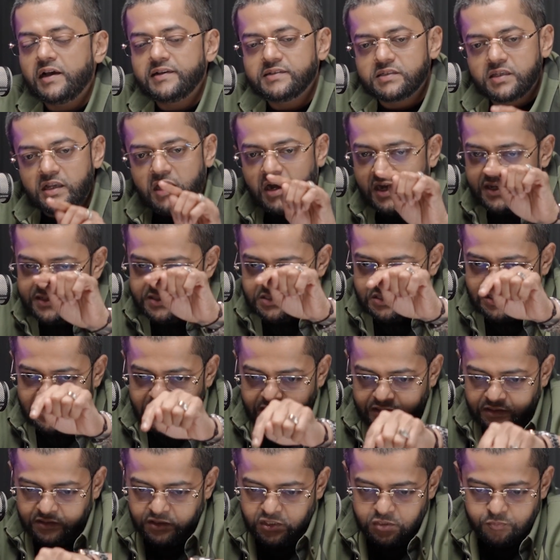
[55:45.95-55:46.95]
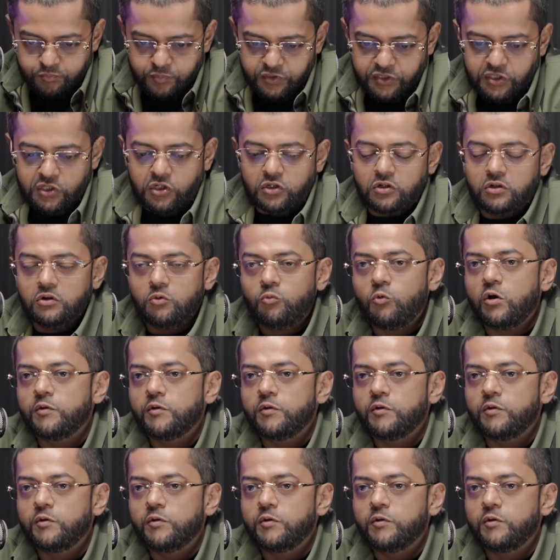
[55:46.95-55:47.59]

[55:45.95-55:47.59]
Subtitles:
I say, I select this particular